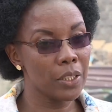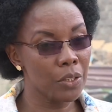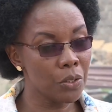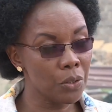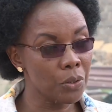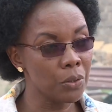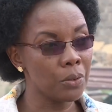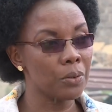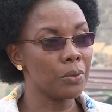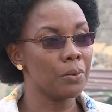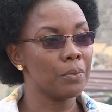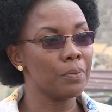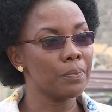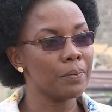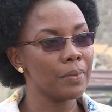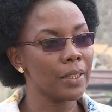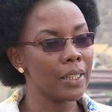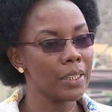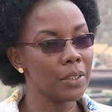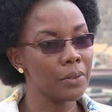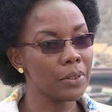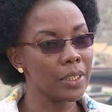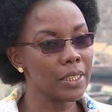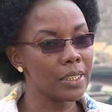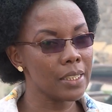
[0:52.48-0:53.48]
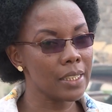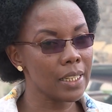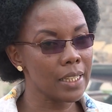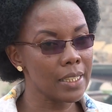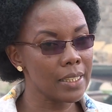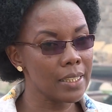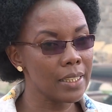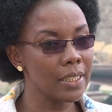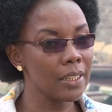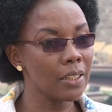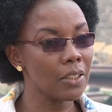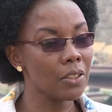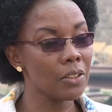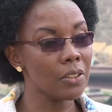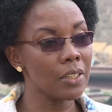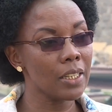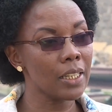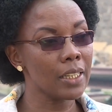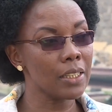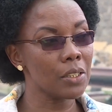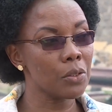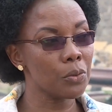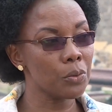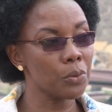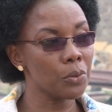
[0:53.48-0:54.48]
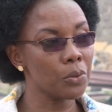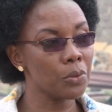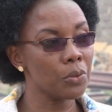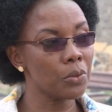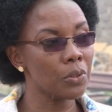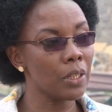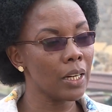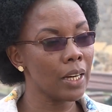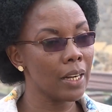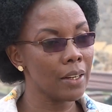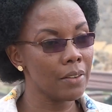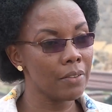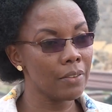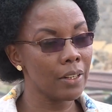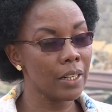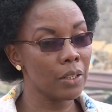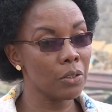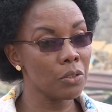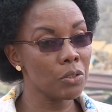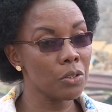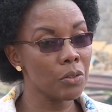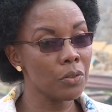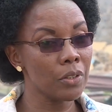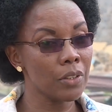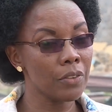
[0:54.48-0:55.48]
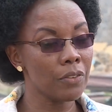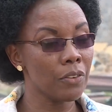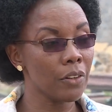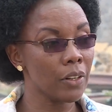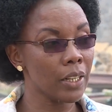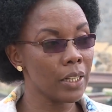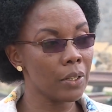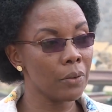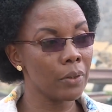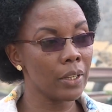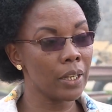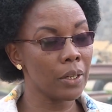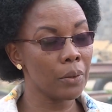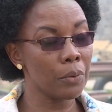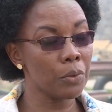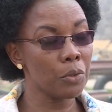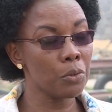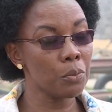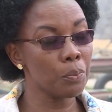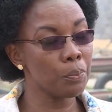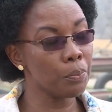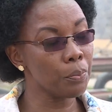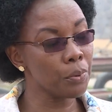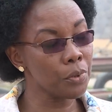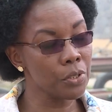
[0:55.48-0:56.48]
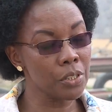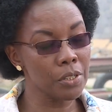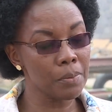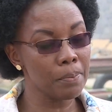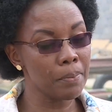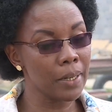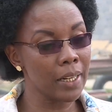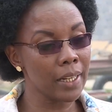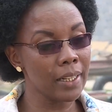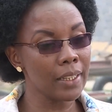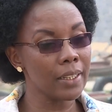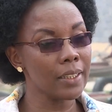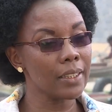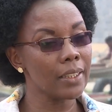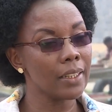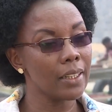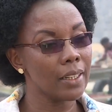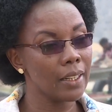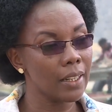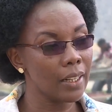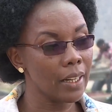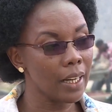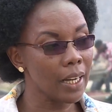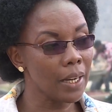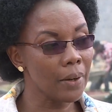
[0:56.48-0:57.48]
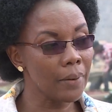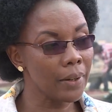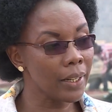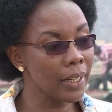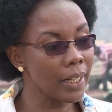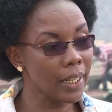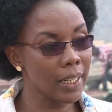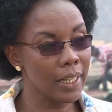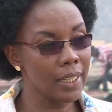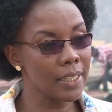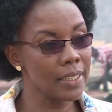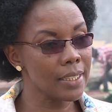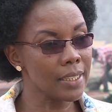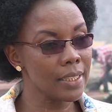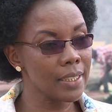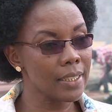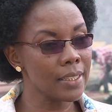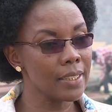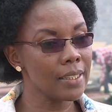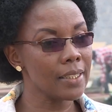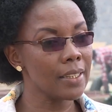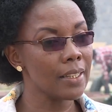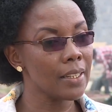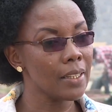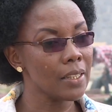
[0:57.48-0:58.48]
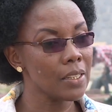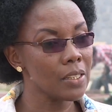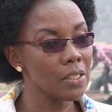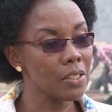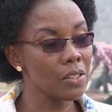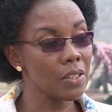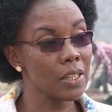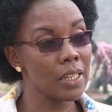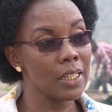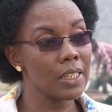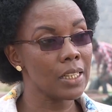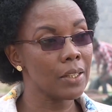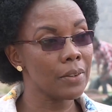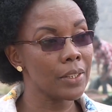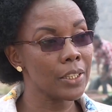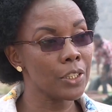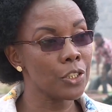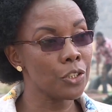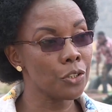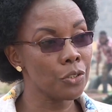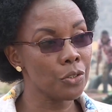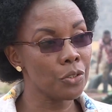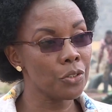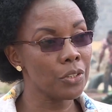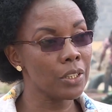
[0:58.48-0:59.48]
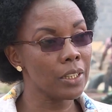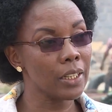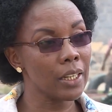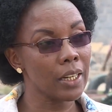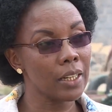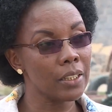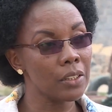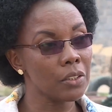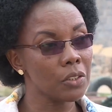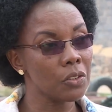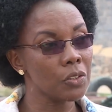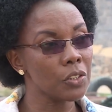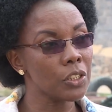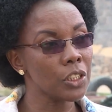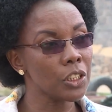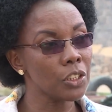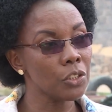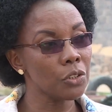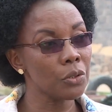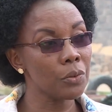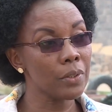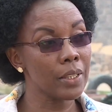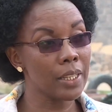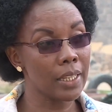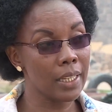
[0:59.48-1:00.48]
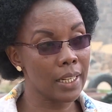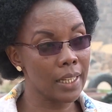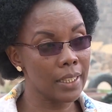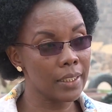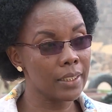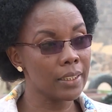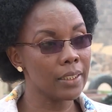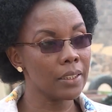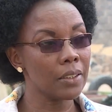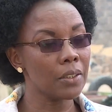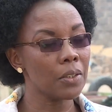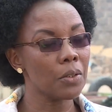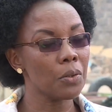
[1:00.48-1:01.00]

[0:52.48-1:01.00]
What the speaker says: know and we are trusting God that we will have a good way forward where we put back our classes so that our children can continue with learning.